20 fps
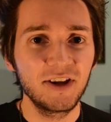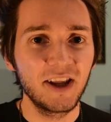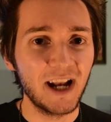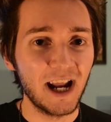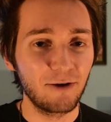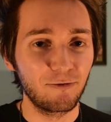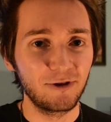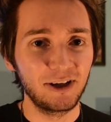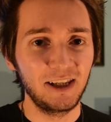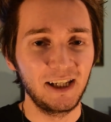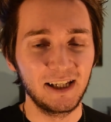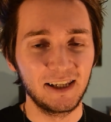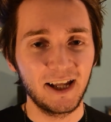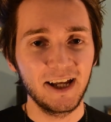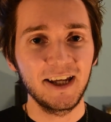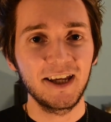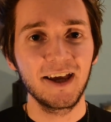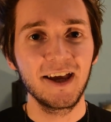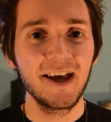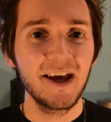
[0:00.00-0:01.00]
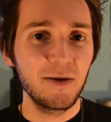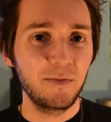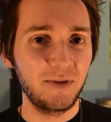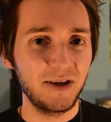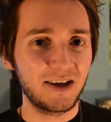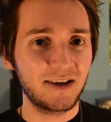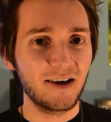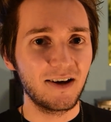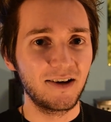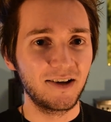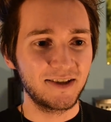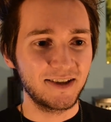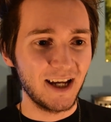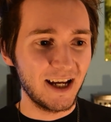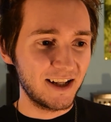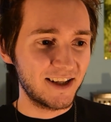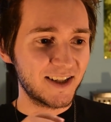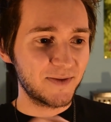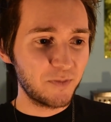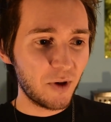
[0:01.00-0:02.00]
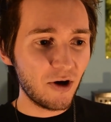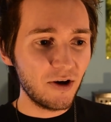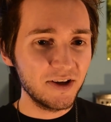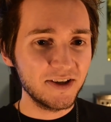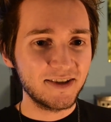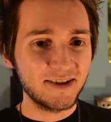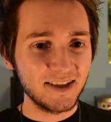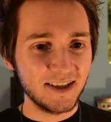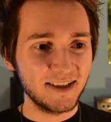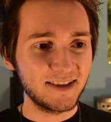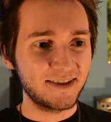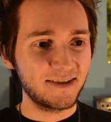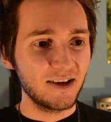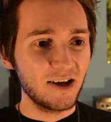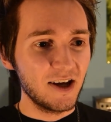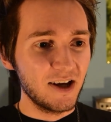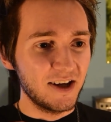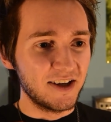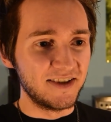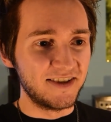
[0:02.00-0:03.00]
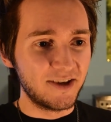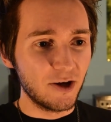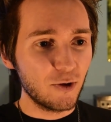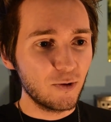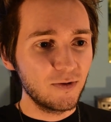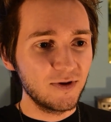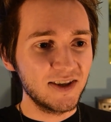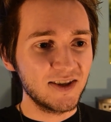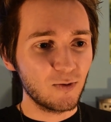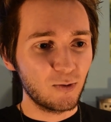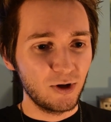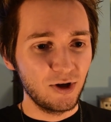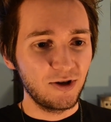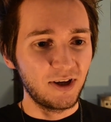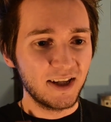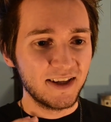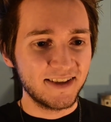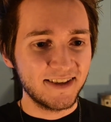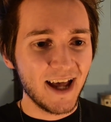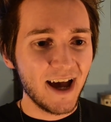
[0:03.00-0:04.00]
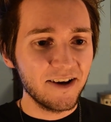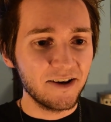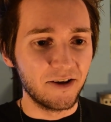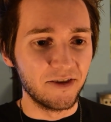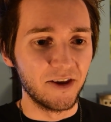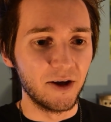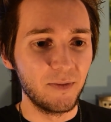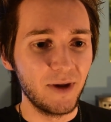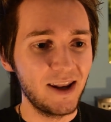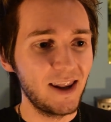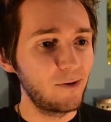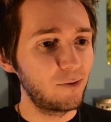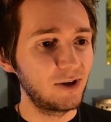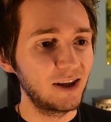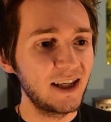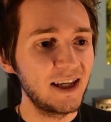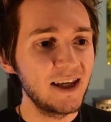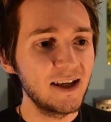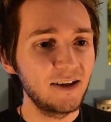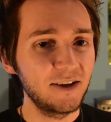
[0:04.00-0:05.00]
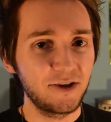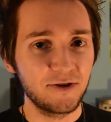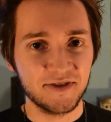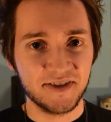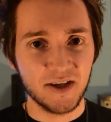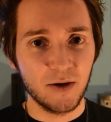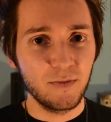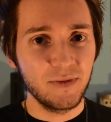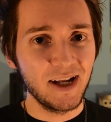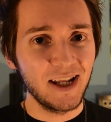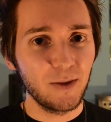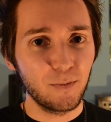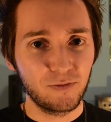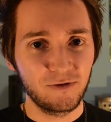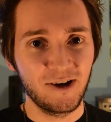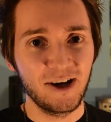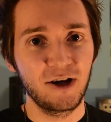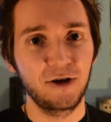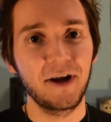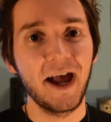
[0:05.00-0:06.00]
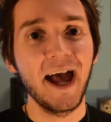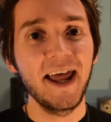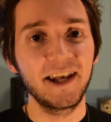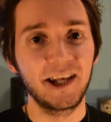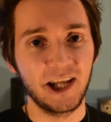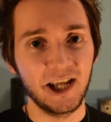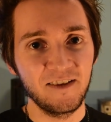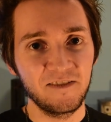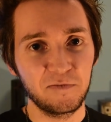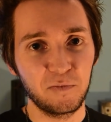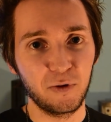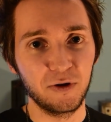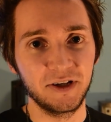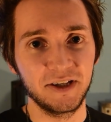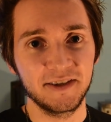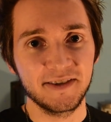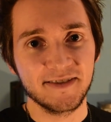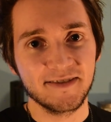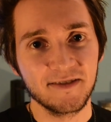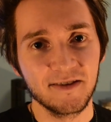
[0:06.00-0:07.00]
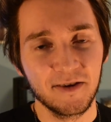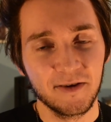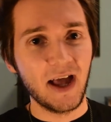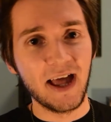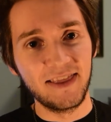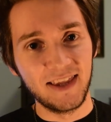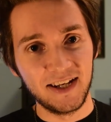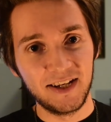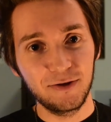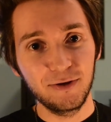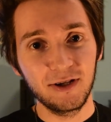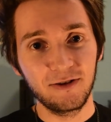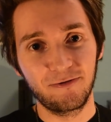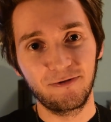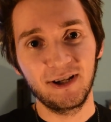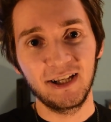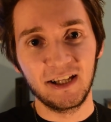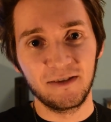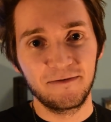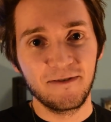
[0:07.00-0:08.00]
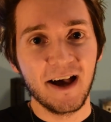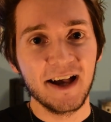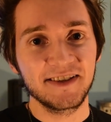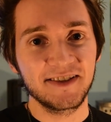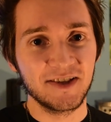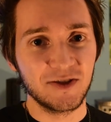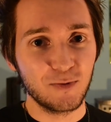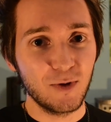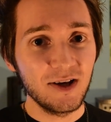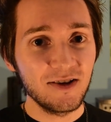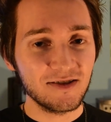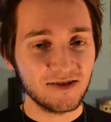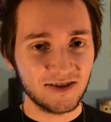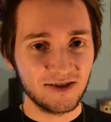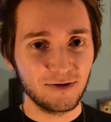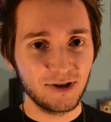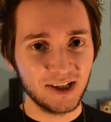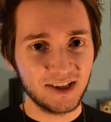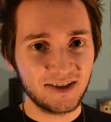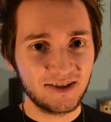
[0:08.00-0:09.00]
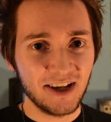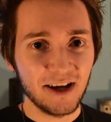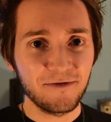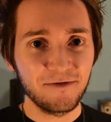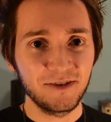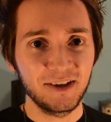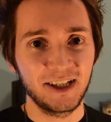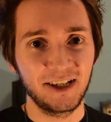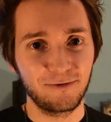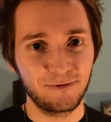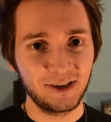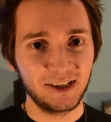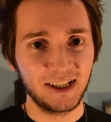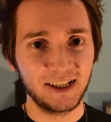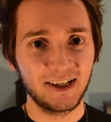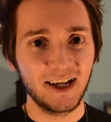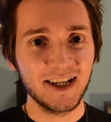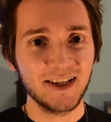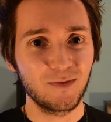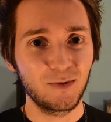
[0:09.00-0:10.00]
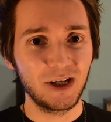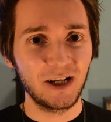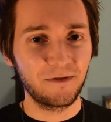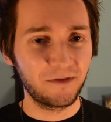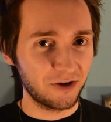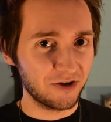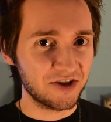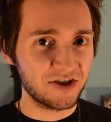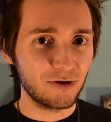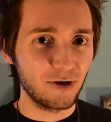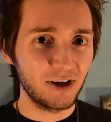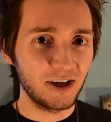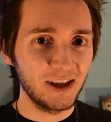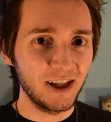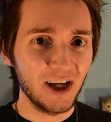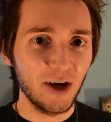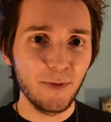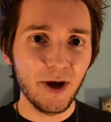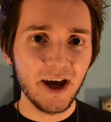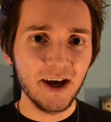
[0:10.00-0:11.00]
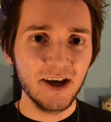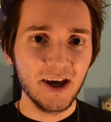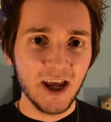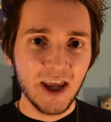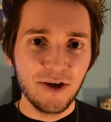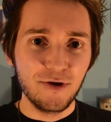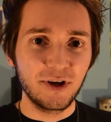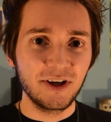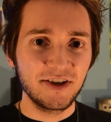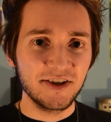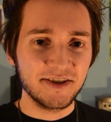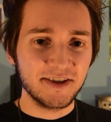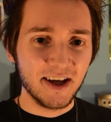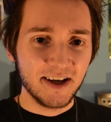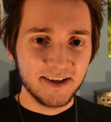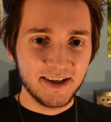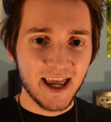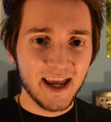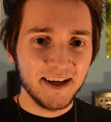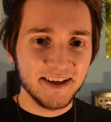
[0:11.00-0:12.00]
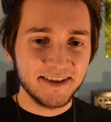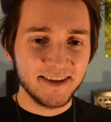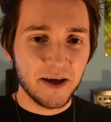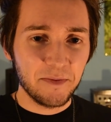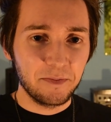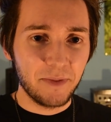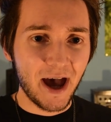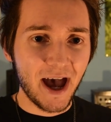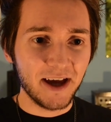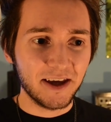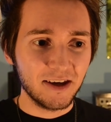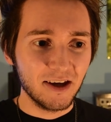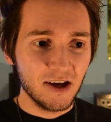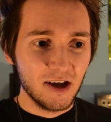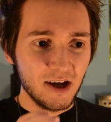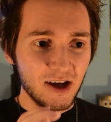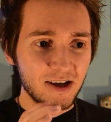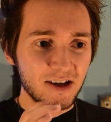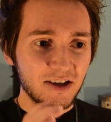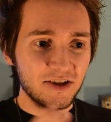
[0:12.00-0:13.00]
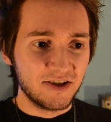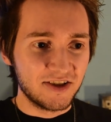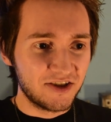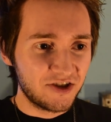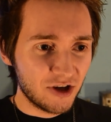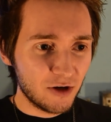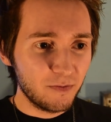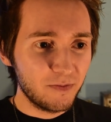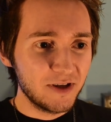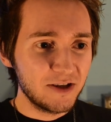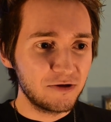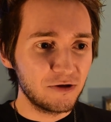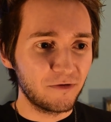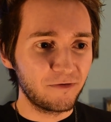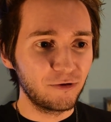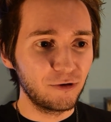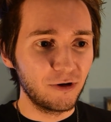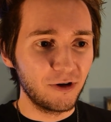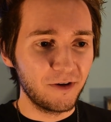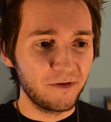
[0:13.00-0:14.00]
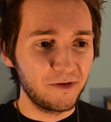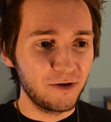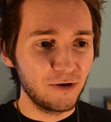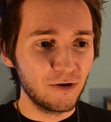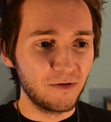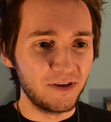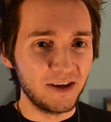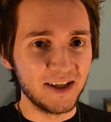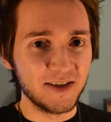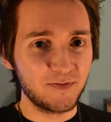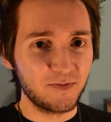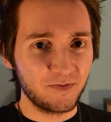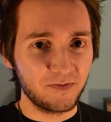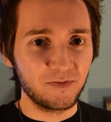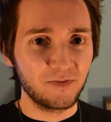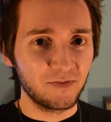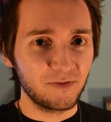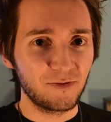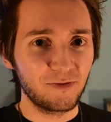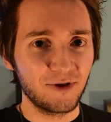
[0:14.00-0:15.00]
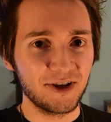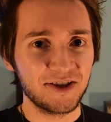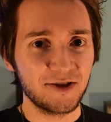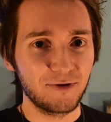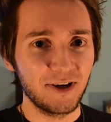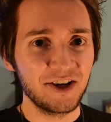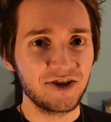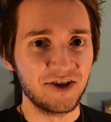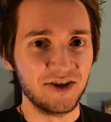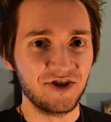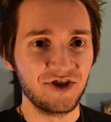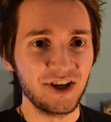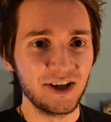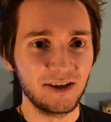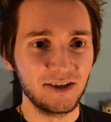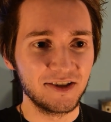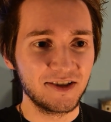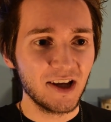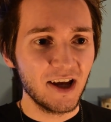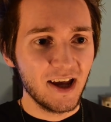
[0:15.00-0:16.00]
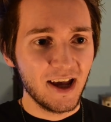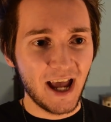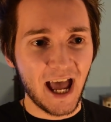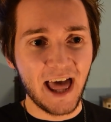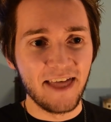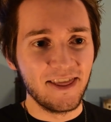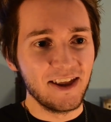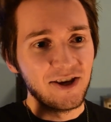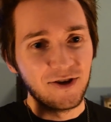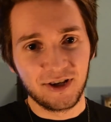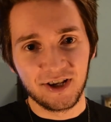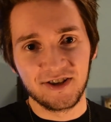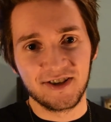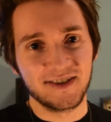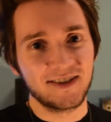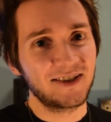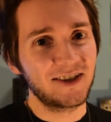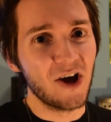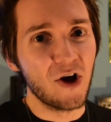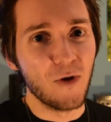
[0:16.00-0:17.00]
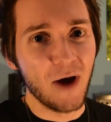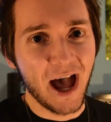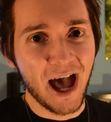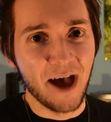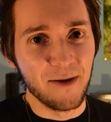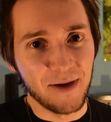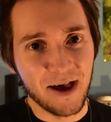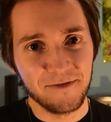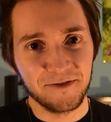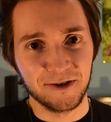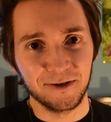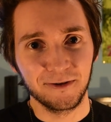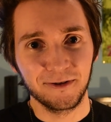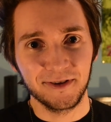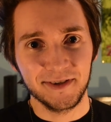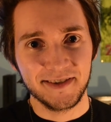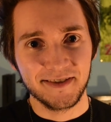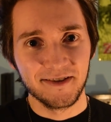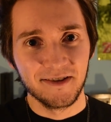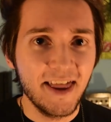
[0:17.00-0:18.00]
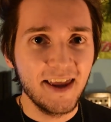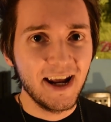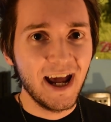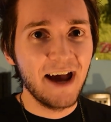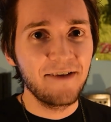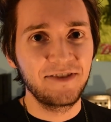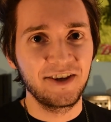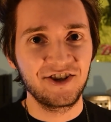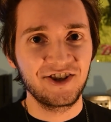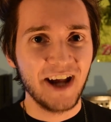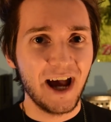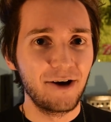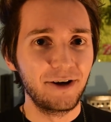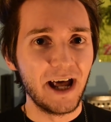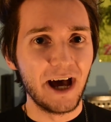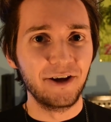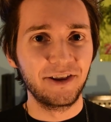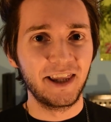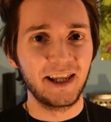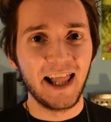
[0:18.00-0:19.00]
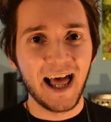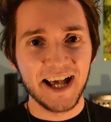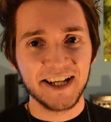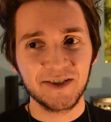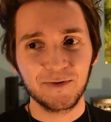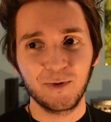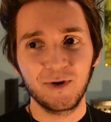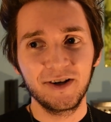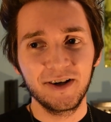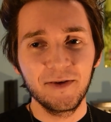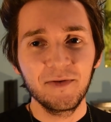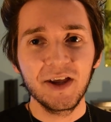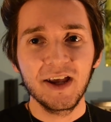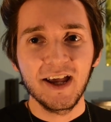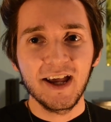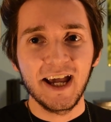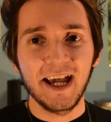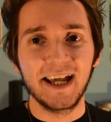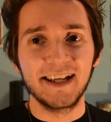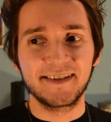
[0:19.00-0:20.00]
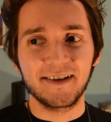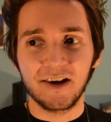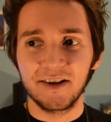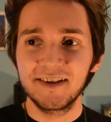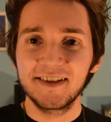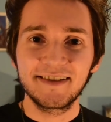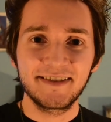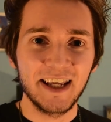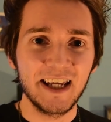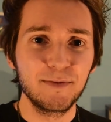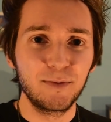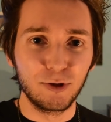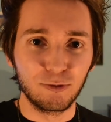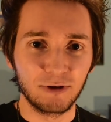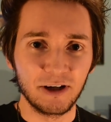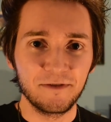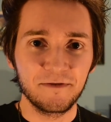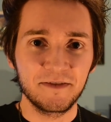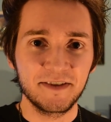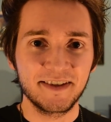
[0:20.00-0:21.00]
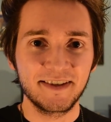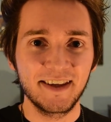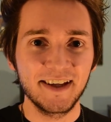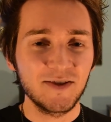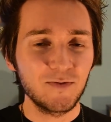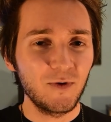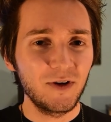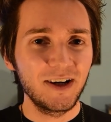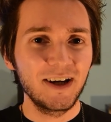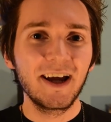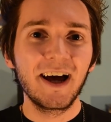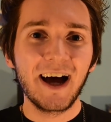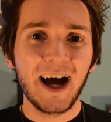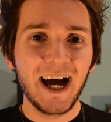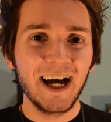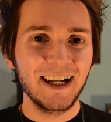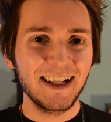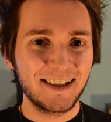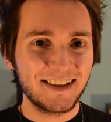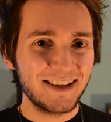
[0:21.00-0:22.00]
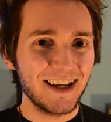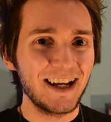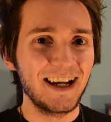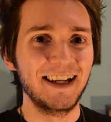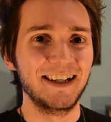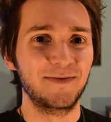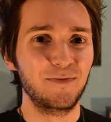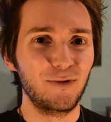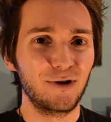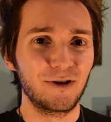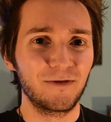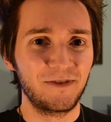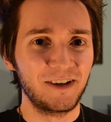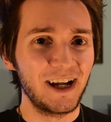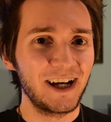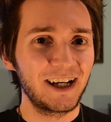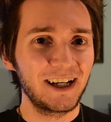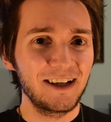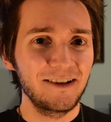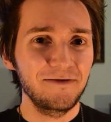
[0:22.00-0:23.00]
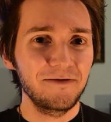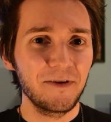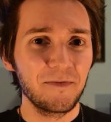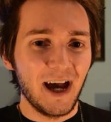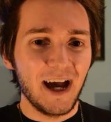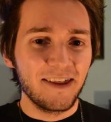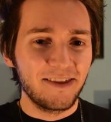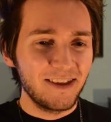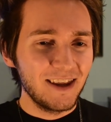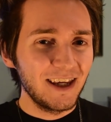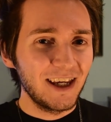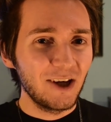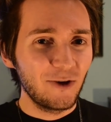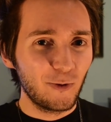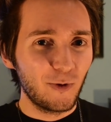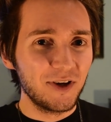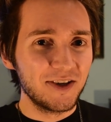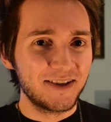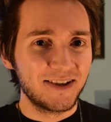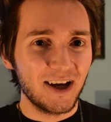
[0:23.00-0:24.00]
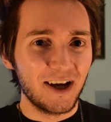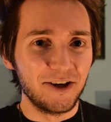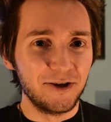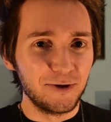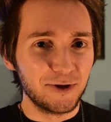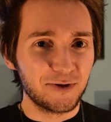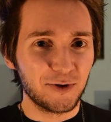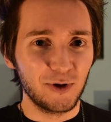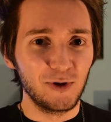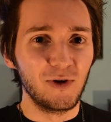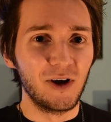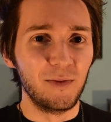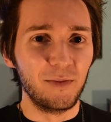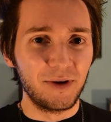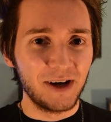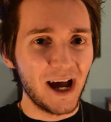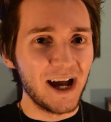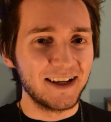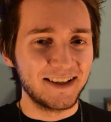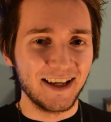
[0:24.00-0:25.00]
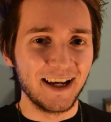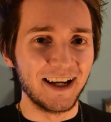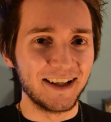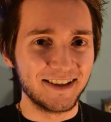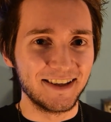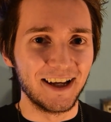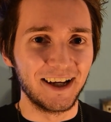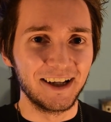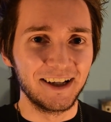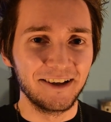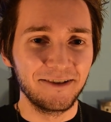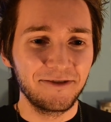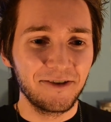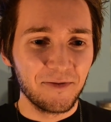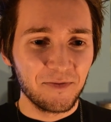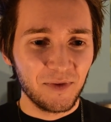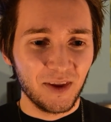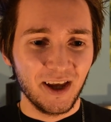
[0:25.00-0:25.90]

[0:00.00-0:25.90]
one that I really like, because it spawns these zones where you can stand on them, and they will heal your summoning, prayer, and life points. And they do it really fast as well, so it's definitely a really nice one. If you're struggling a bit, you can just take a step back, just jump into a few of these restoration shields, and then you can just go ham afterwards. And then I have to shout out, the last one is Unstable Rifts. This one I'd say is more of a negative. I think it was a neutral one, but I say it's negative.